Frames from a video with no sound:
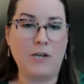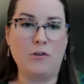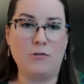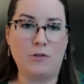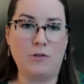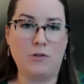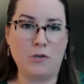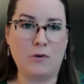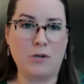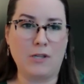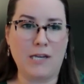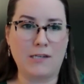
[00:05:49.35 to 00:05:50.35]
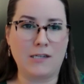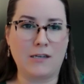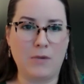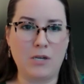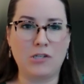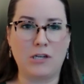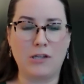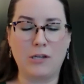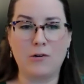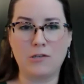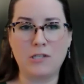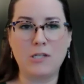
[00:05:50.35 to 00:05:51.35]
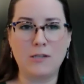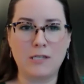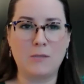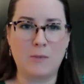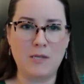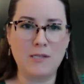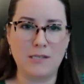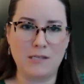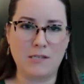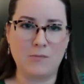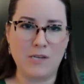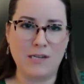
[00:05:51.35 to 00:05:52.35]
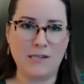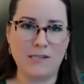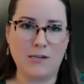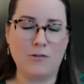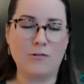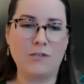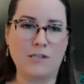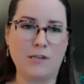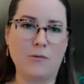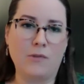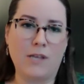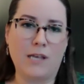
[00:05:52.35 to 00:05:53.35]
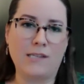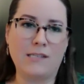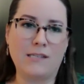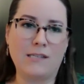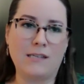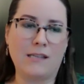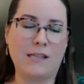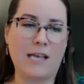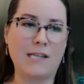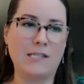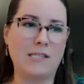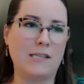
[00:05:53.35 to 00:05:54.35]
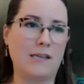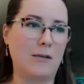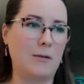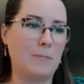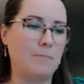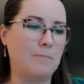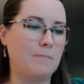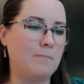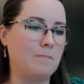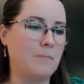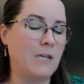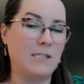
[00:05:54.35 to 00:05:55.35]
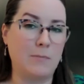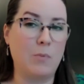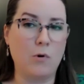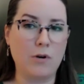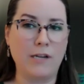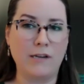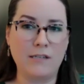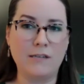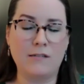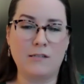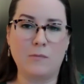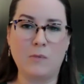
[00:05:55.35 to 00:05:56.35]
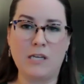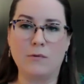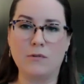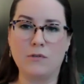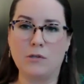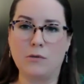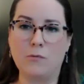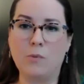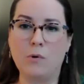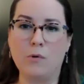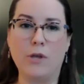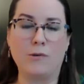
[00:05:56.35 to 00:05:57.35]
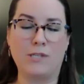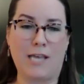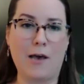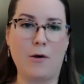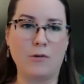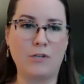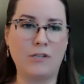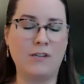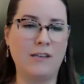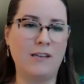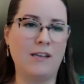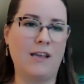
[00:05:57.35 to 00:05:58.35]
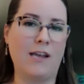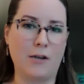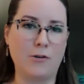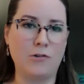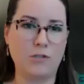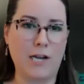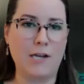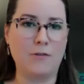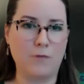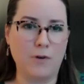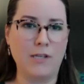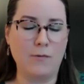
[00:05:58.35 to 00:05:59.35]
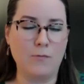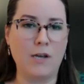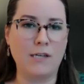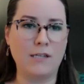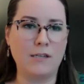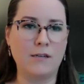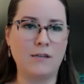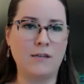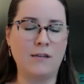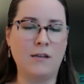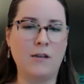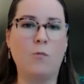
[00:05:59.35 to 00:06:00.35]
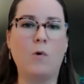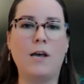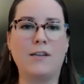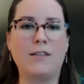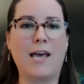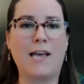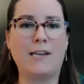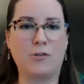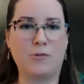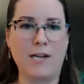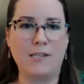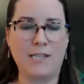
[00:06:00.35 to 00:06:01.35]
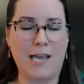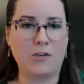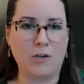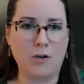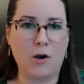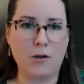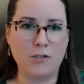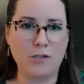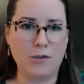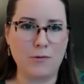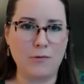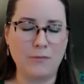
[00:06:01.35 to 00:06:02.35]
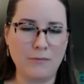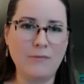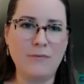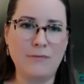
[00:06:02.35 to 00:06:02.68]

When you do collect a commission, there are still expenses to be considered. So that's it's important to be able to pull those out and understand really what that transaction cost you.